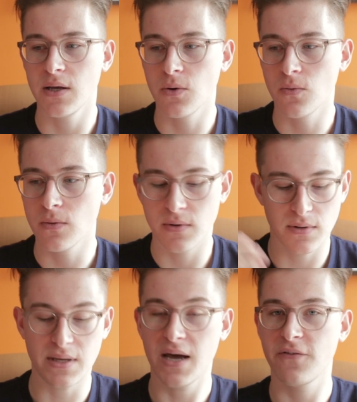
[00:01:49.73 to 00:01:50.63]

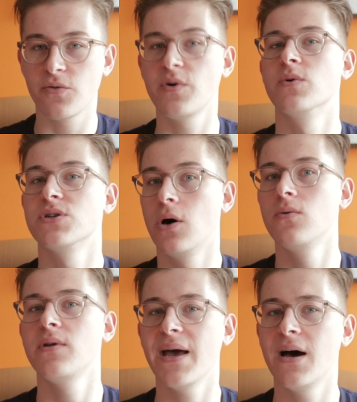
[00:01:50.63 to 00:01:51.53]
The F3 was
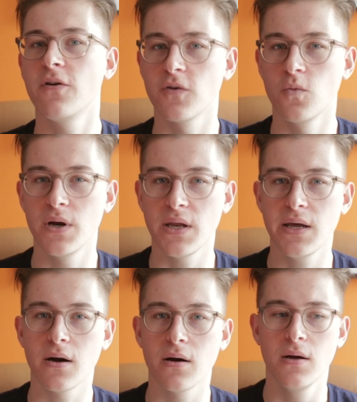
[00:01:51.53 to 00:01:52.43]
only out for 1
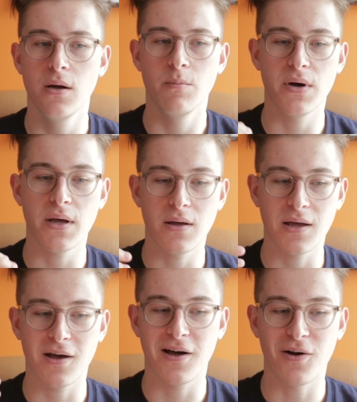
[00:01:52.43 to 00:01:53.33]
year, but
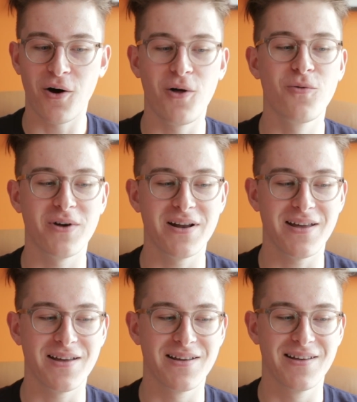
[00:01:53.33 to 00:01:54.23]
it had
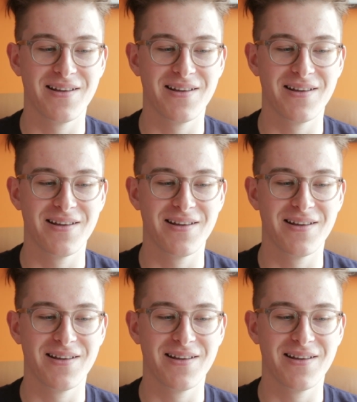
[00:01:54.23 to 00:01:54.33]
already